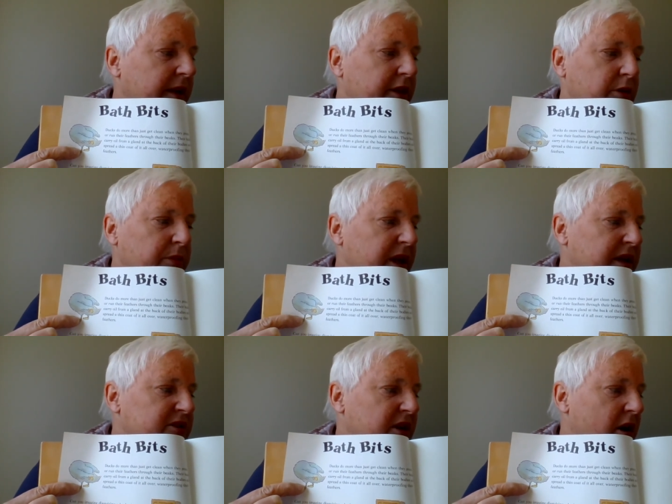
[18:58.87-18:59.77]
Their
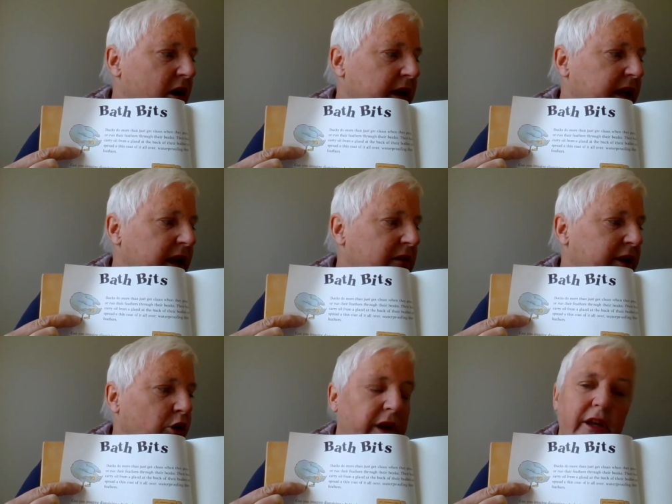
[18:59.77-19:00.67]
beaks
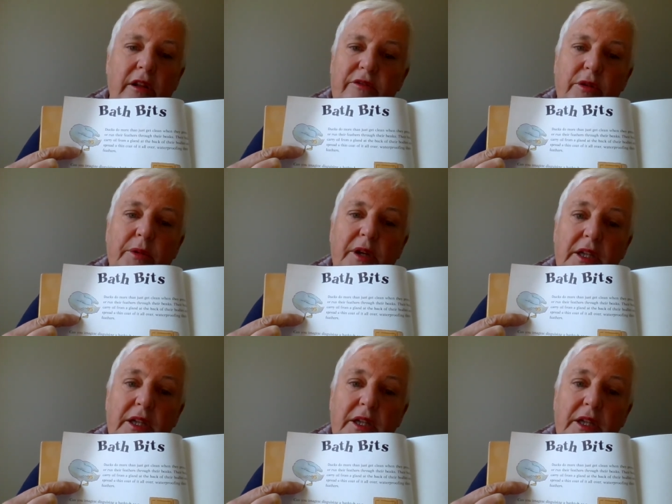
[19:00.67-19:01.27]
carry oil from a